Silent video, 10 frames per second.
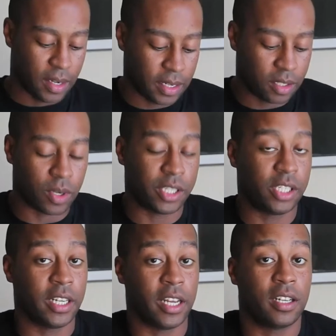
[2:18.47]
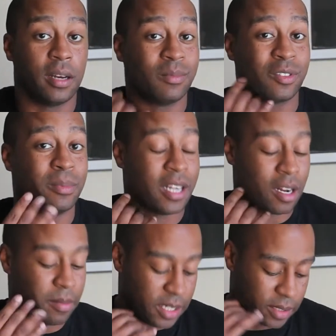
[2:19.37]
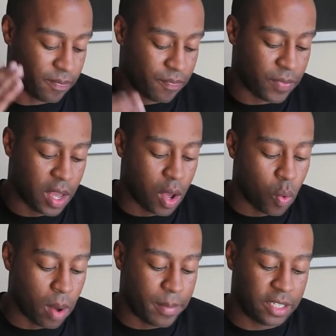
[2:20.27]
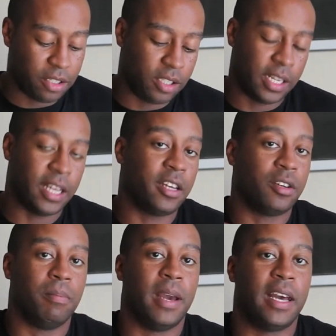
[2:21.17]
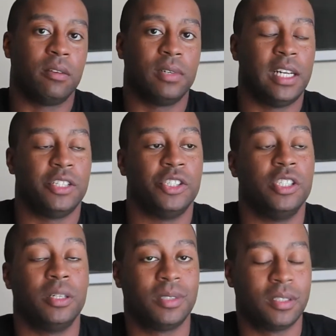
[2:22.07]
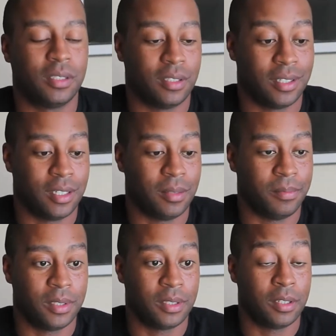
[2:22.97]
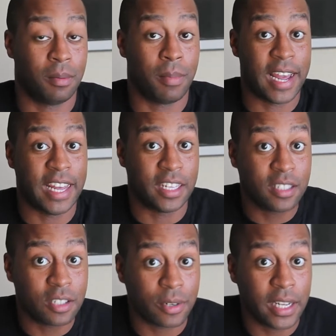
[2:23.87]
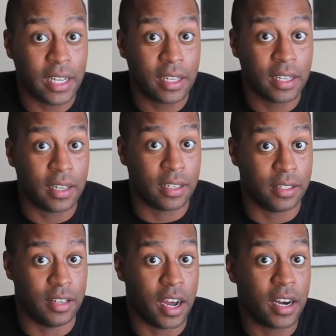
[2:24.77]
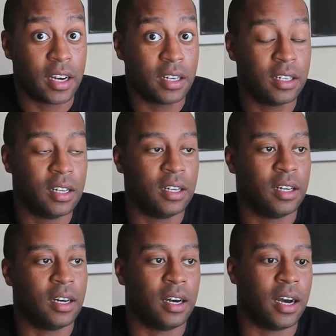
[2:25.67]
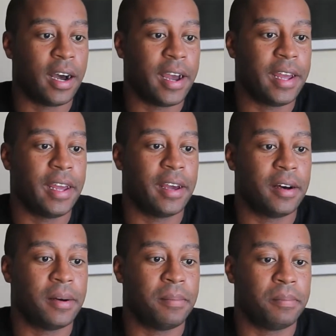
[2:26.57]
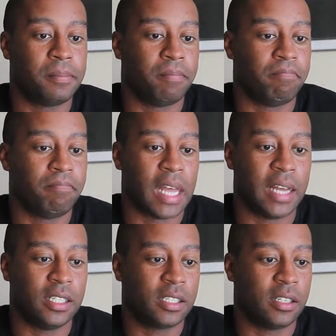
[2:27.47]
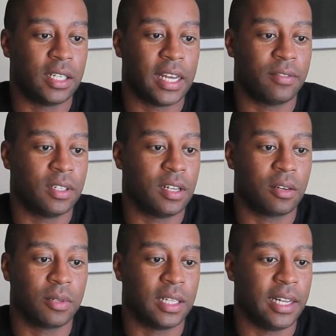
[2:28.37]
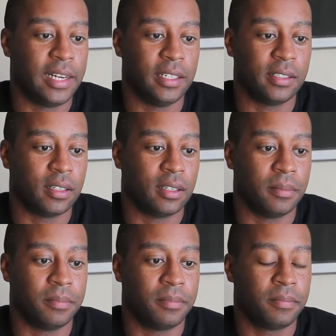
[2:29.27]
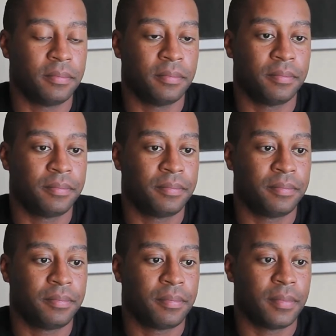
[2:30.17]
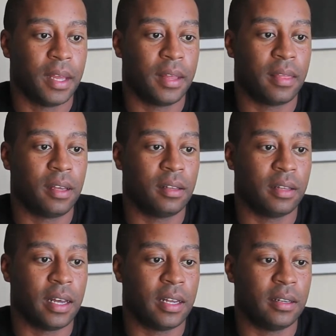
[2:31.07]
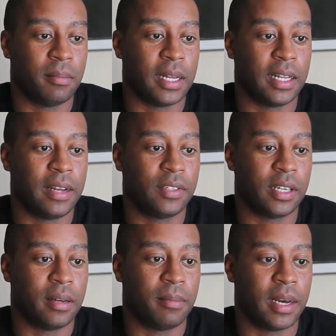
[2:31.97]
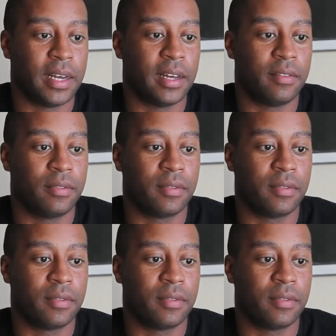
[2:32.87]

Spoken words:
Next question again comes from Anonymous. What makes you say that you're bad at relationships? My history, duh. I just don't have good luck with the ladies. I think that in my lifetime I have